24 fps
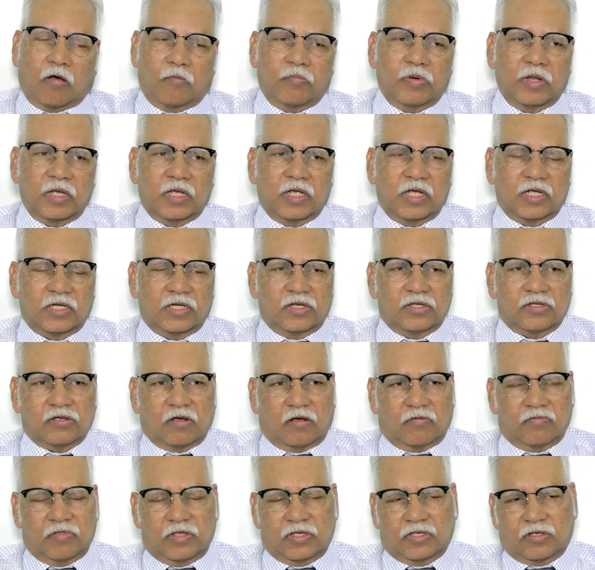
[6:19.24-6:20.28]
Complications
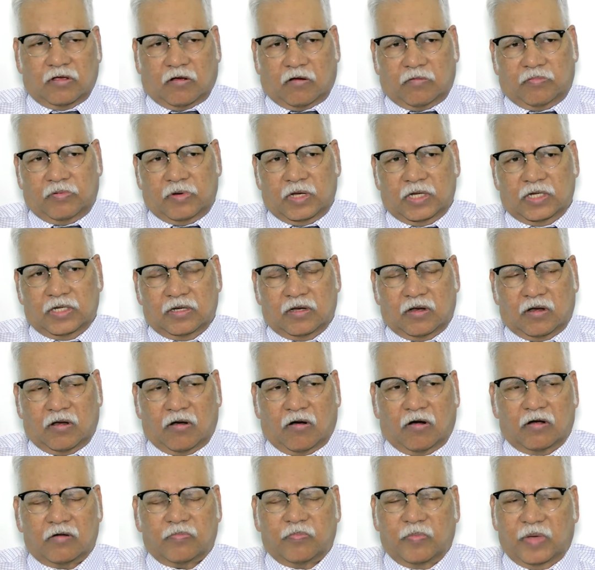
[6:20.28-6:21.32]
of this operation are
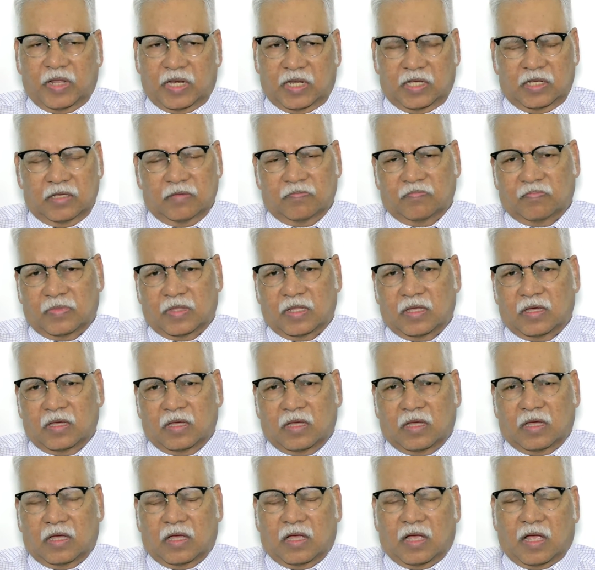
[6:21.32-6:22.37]
not many,
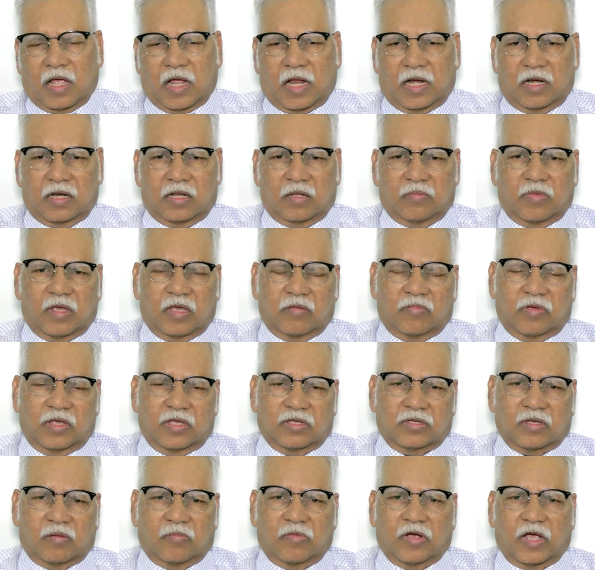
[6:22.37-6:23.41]
and
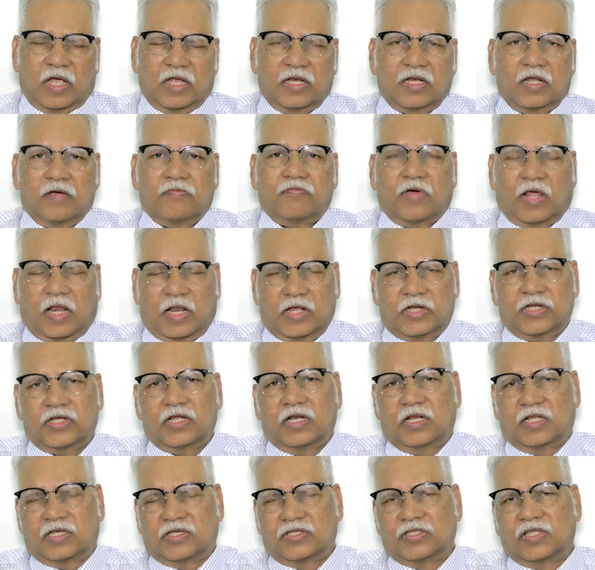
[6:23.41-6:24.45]
maybe some kind of
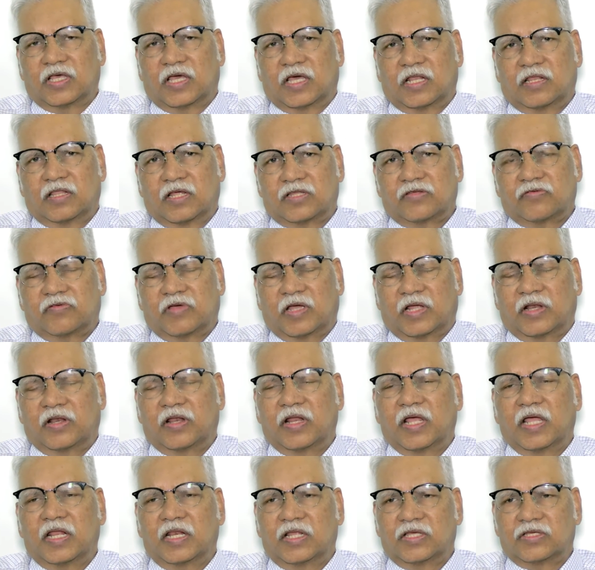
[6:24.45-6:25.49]
collection is there. That's where a
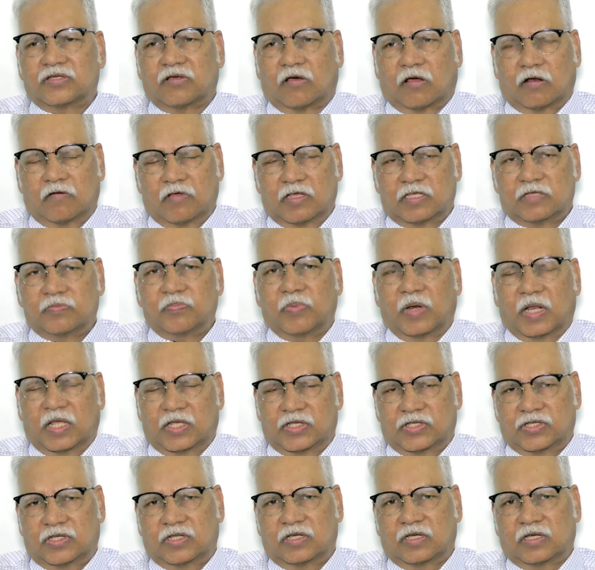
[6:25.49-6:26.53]
drain is always
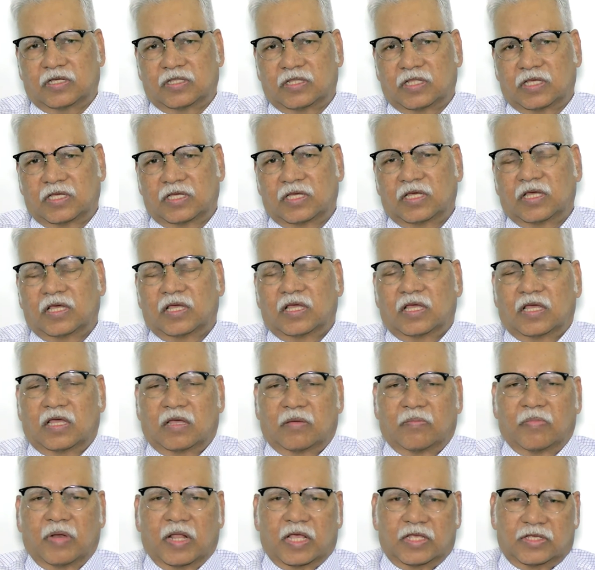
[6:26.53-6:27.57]
placed in the
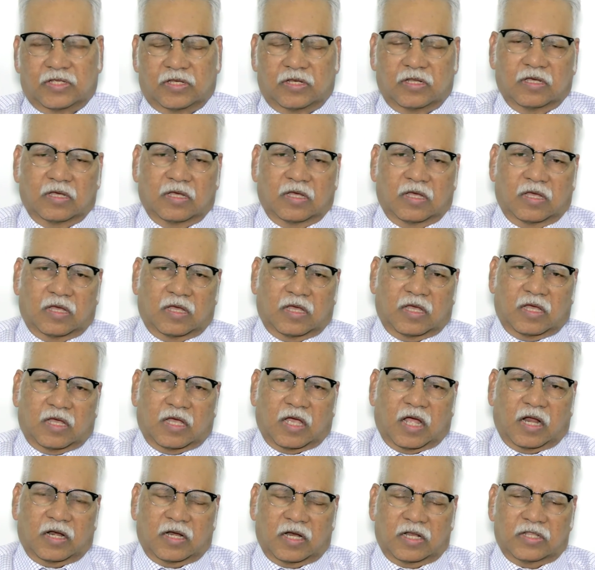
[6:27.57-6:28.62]
breast
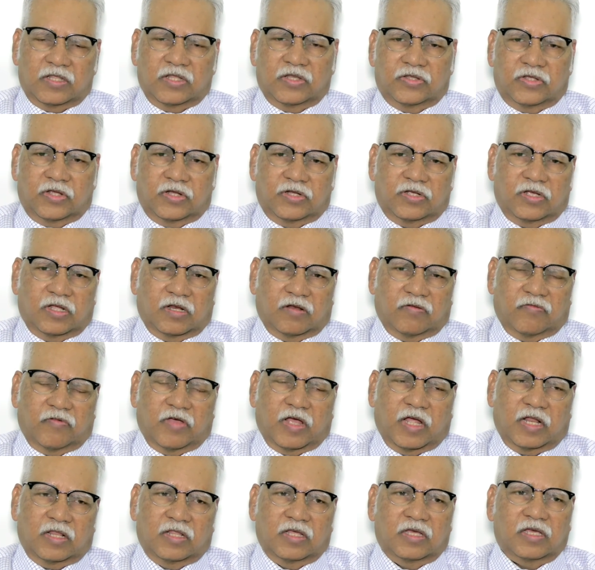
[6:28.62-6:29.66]
under the incision,
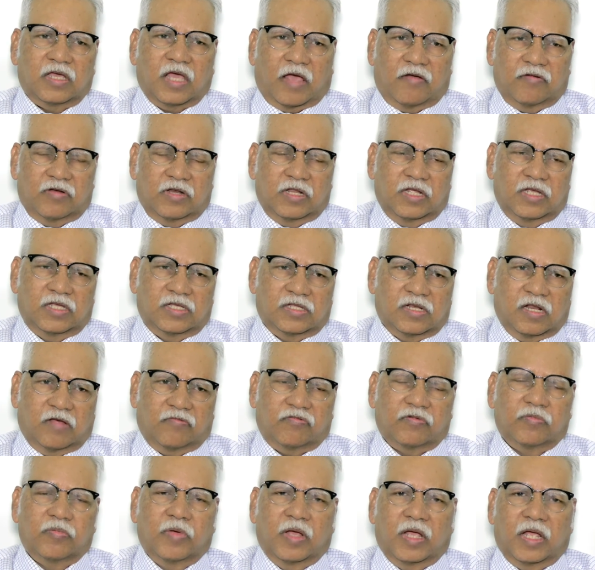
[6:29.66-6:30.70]
where the cavity is
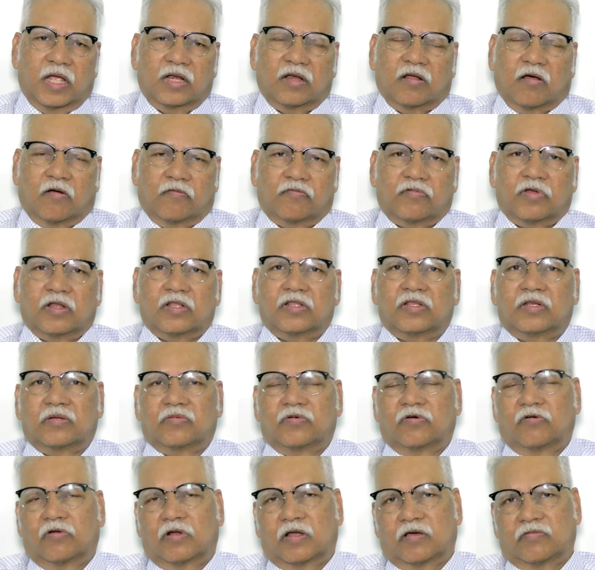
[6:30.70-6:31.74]
left behind after the
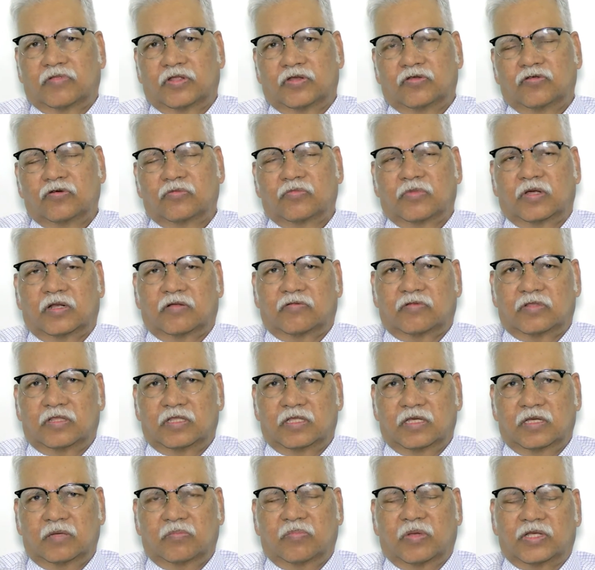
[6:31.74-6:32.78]
removal of the tumor with
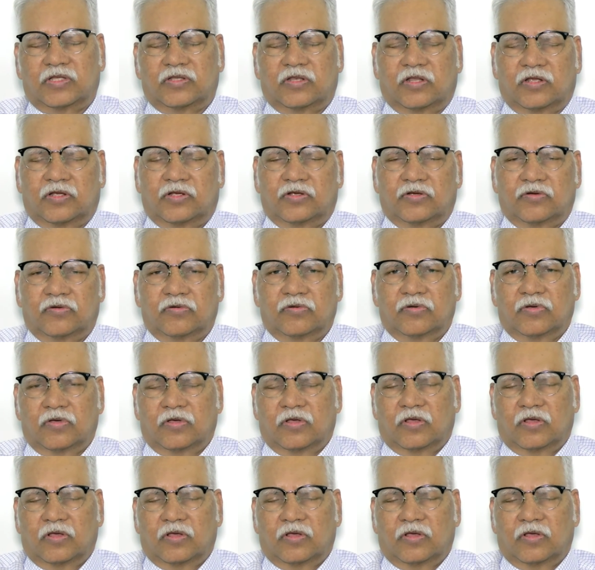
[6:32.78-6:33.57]
the breast tissue,